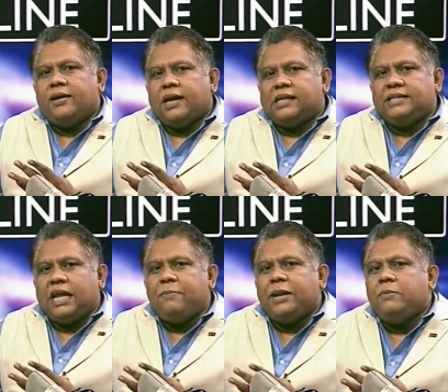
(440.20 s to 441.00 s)
is
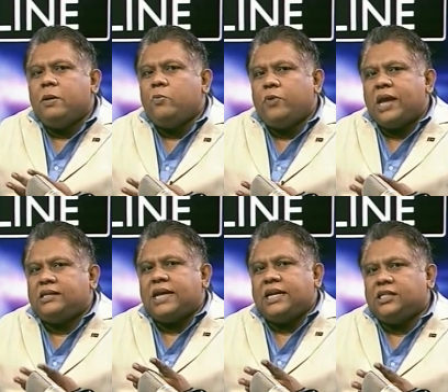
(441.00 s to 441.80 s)
there a minimum
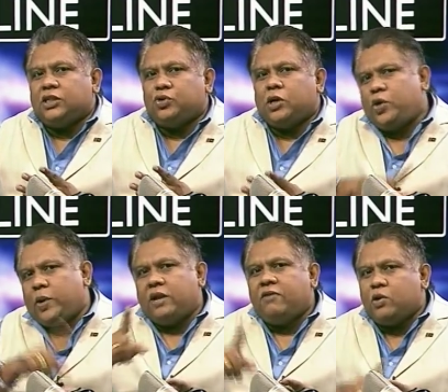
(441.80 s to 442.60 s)
wage that is assured
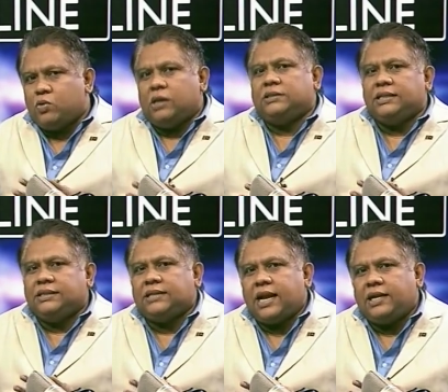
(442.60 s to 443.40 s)
to anyone who works in
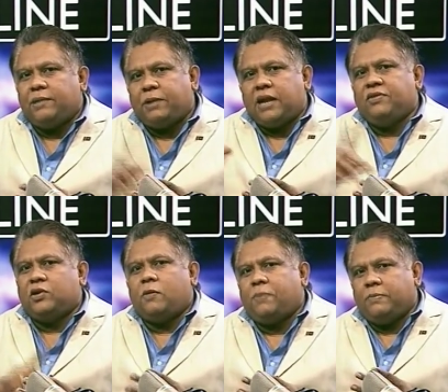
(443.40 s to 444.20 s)
this country,
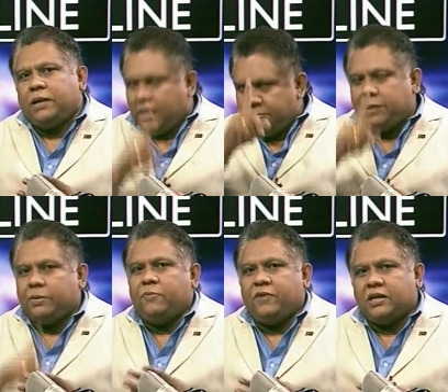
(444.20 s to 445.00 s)
private or public? A
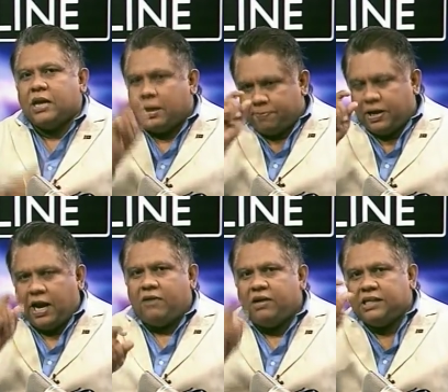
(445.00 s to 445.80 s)
minimum wage. Per
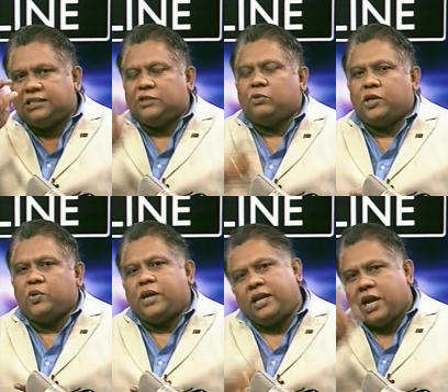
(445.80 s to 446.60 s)
hour, this is what
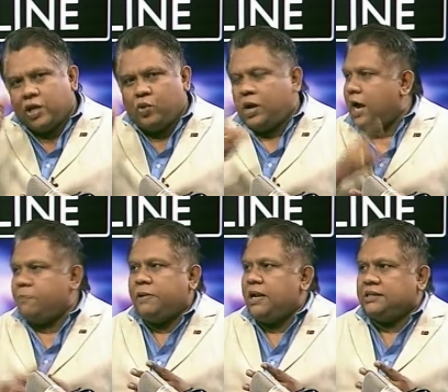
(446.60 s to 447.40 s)
you get. You
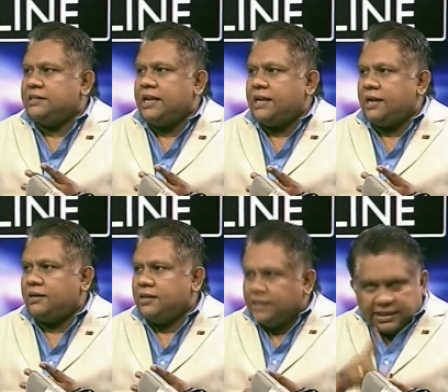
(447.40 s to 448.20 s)
can't pay less than that.
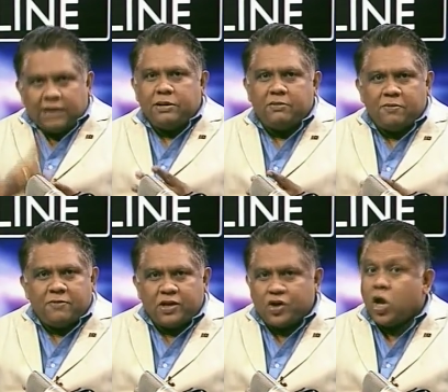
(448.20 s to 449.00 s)
Right. Is there a minimum
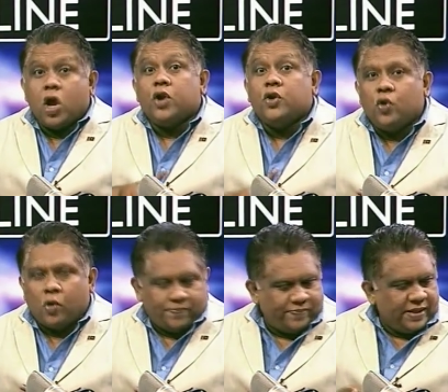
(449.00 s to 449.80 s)
wage?
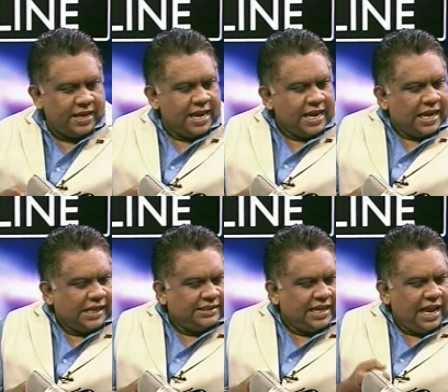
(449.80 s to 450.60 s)
No.
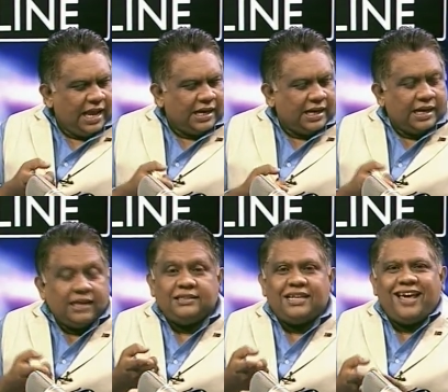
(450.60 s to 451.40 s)
Is there, uh, is